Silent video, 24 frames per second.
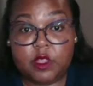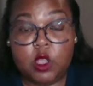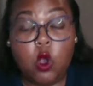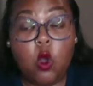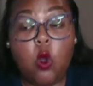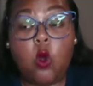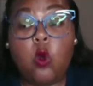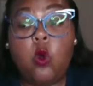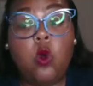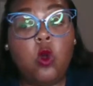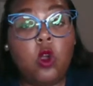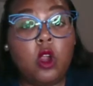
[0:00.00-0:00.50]

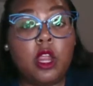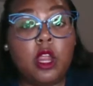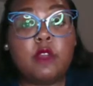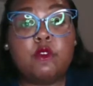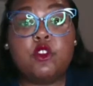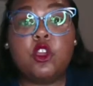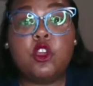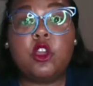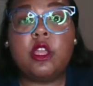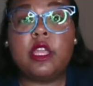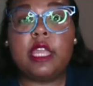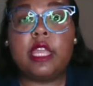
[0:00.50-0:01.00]
or if
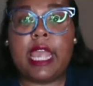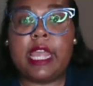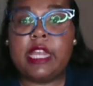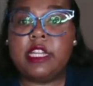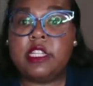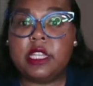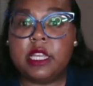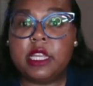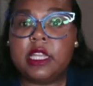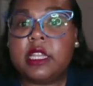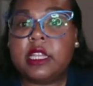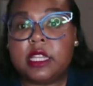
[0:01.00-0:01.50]
you're
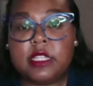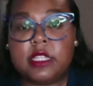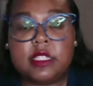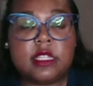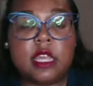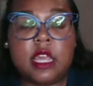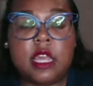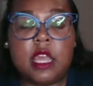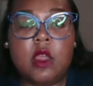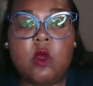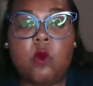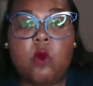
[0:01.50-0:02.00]
engaging in this
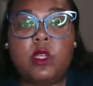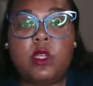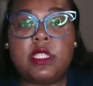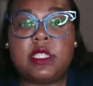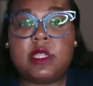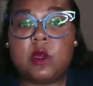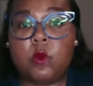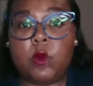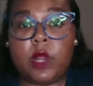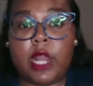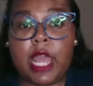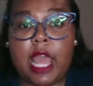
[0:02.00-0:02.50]
with
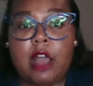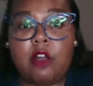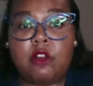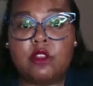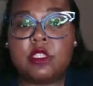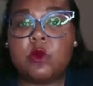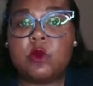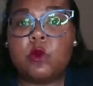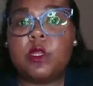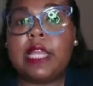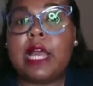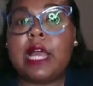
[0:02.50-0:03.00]
someone
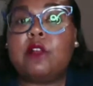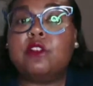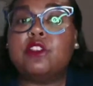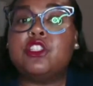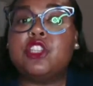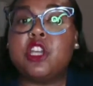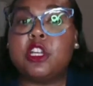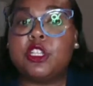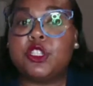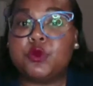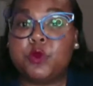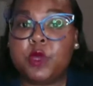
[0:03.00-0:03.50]
else, without
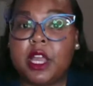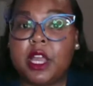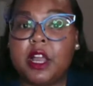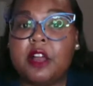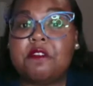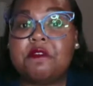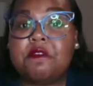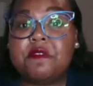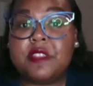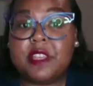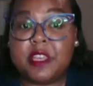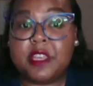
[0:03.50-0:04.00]
judgment
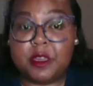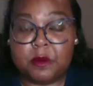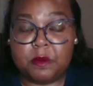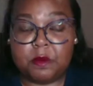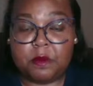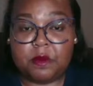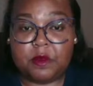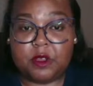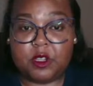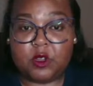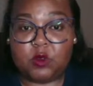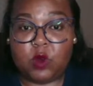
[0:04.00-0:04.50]
of them,
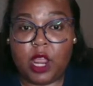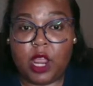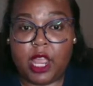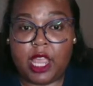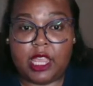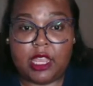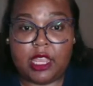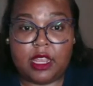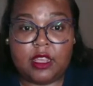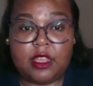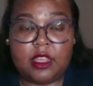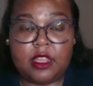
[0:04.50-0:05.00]

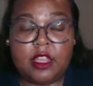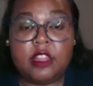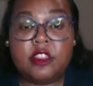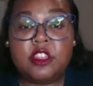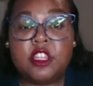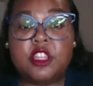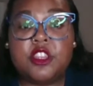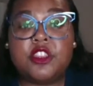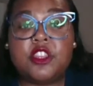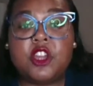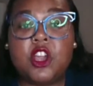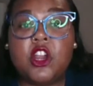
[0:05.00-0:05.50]
right?
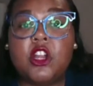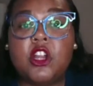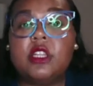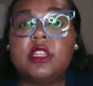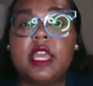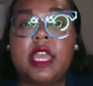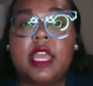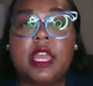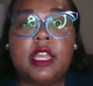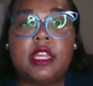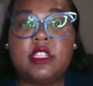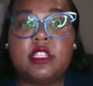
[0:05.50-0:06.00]
The third
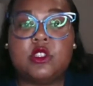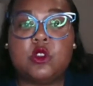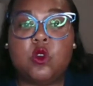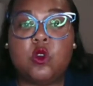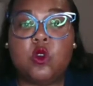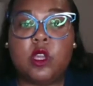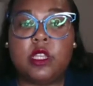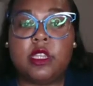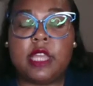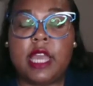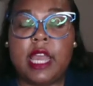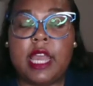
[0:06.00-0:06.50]
thing is
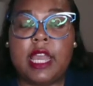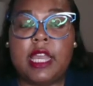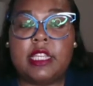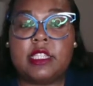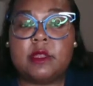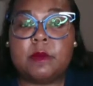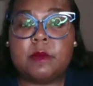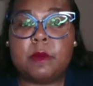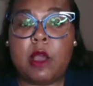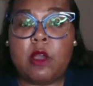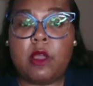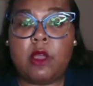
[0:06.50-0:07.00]

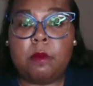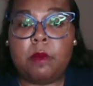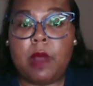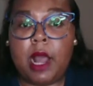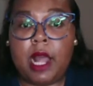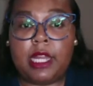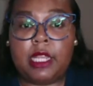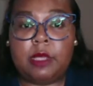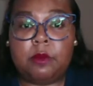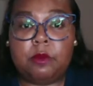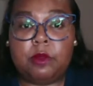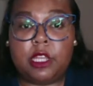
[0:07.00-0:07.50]
about
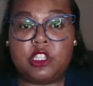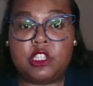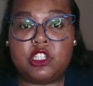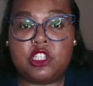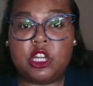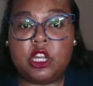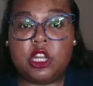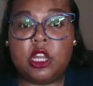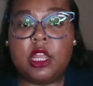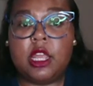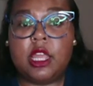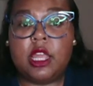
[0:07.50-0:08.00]
embodied
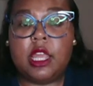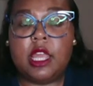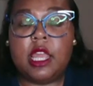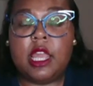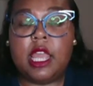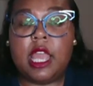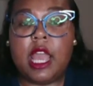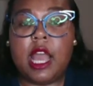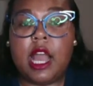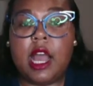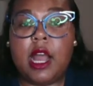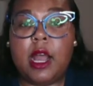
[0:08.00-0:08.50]
pleasure,
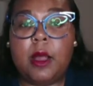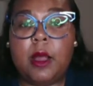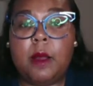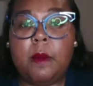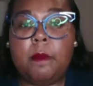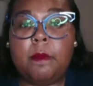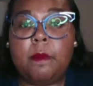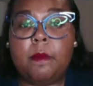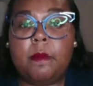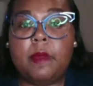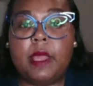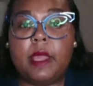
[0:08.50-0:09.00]

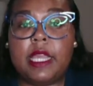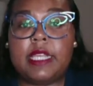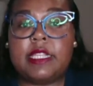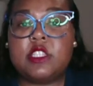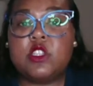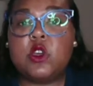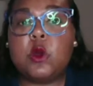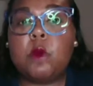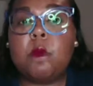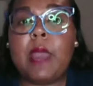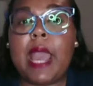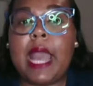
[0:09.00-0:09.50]
is
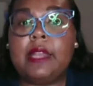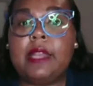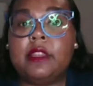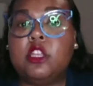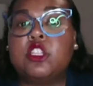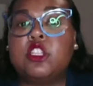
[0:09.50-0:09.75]
the